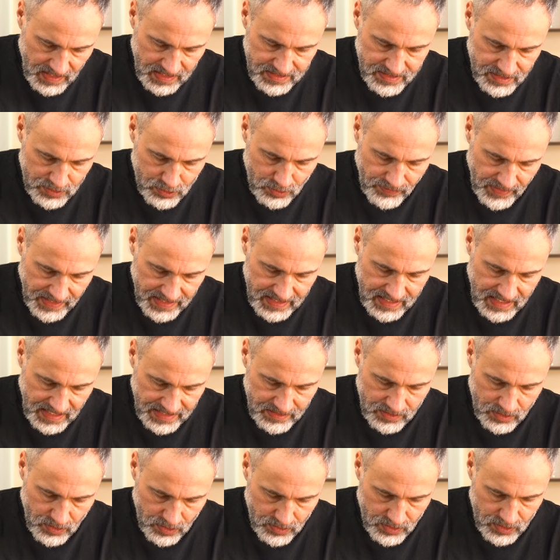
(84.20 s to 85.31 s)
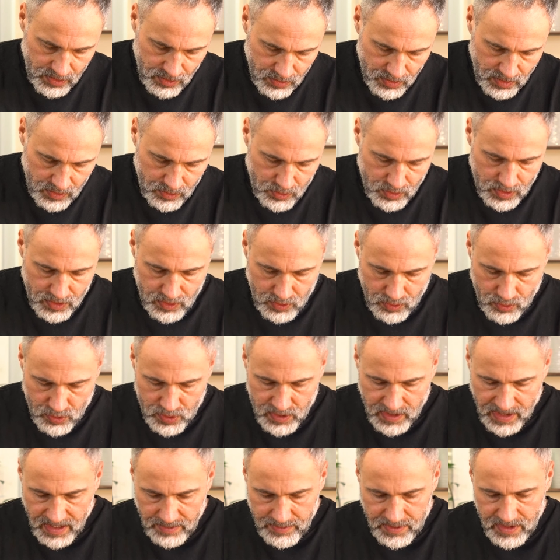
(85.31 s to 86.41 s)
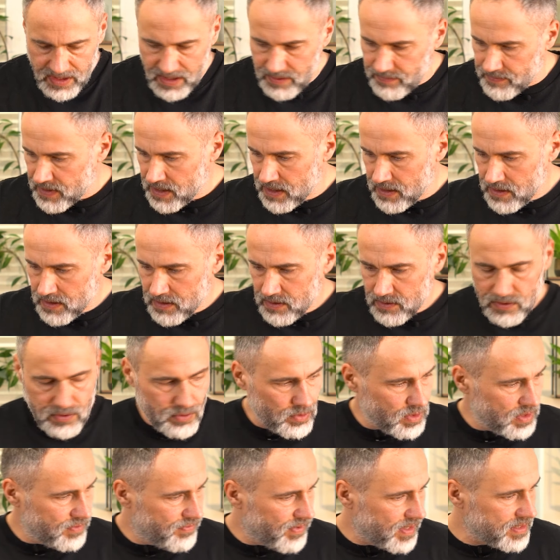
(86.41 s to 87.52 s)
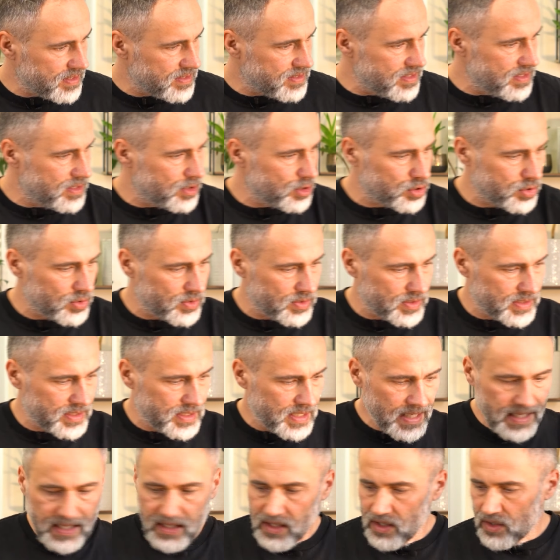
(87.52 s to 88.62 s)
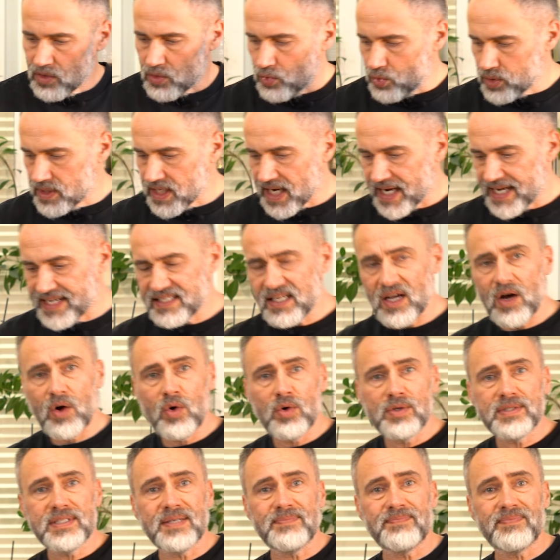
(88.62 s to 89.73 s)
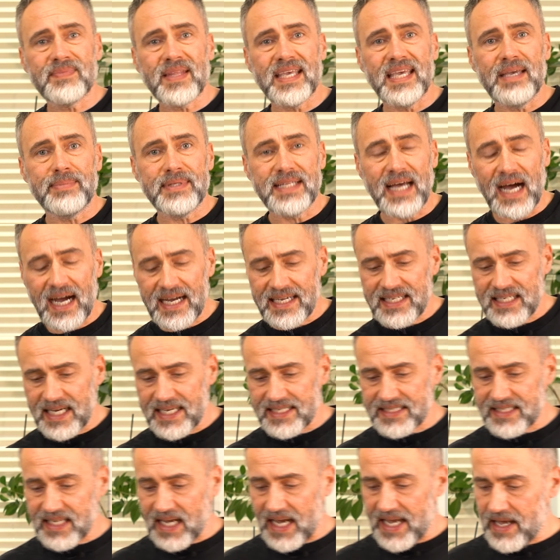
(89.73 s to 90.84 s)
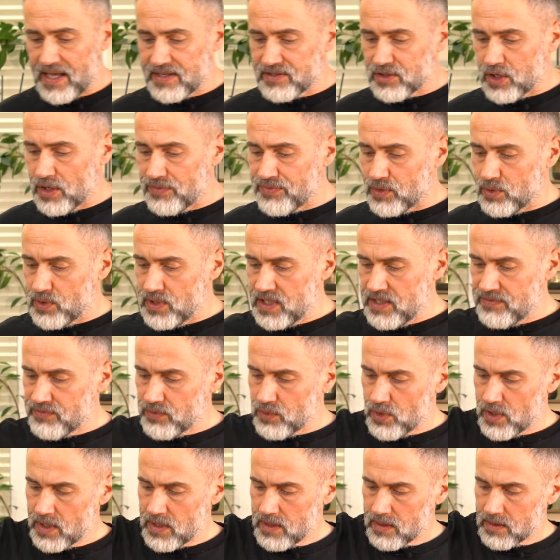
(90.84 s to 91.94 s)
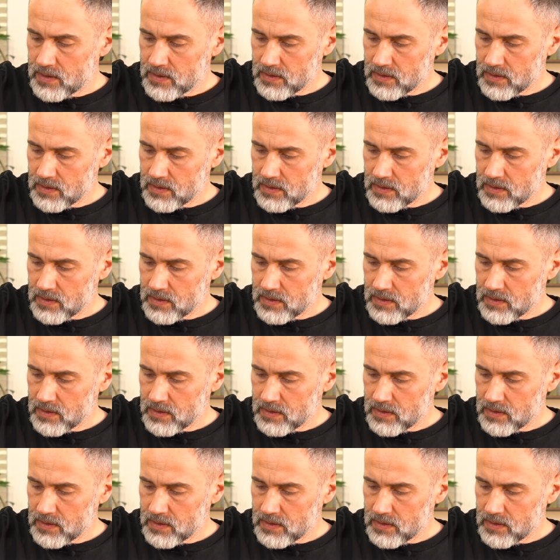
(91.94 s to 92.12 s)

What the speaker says: If you can't get it that fine, you can naturally just grab a kitchen grater. So the pan here already looks nice and hot, and I'll add 3 tablespoons of olive oil.